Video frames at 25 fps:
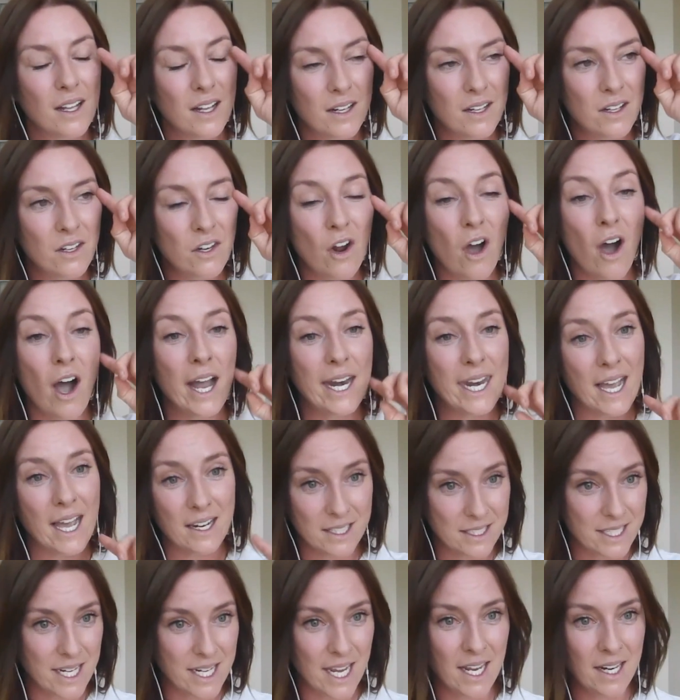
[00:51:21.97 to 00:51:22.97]
9 out
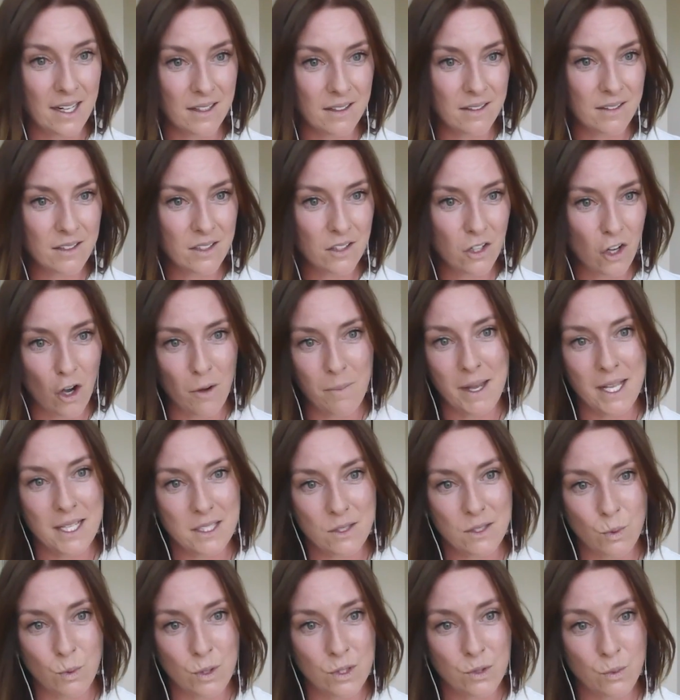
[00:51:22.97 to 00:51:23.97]
of 10
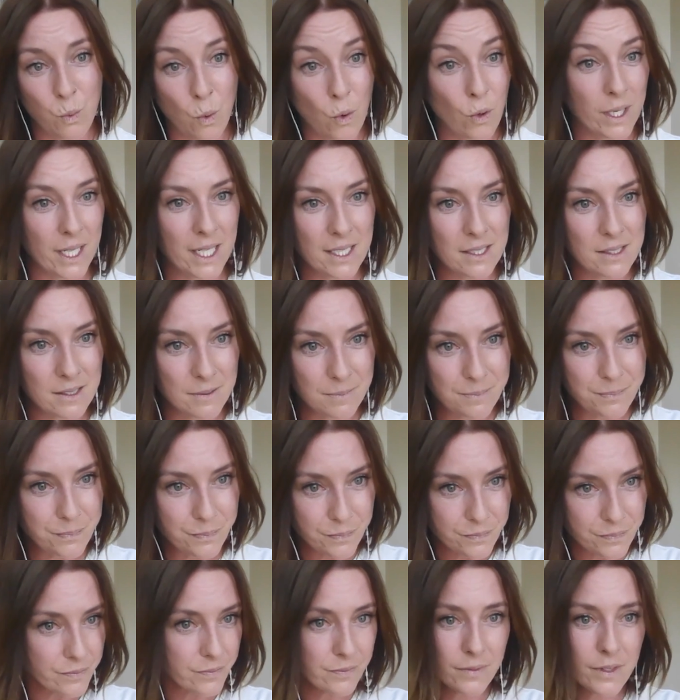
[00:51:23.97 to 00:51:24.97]
comments was warnings.
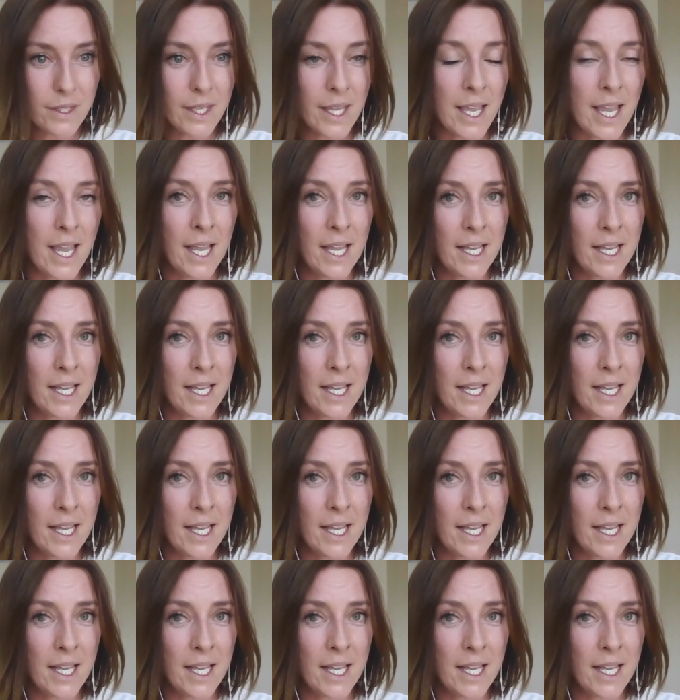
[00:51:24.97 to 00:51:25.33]
Wow.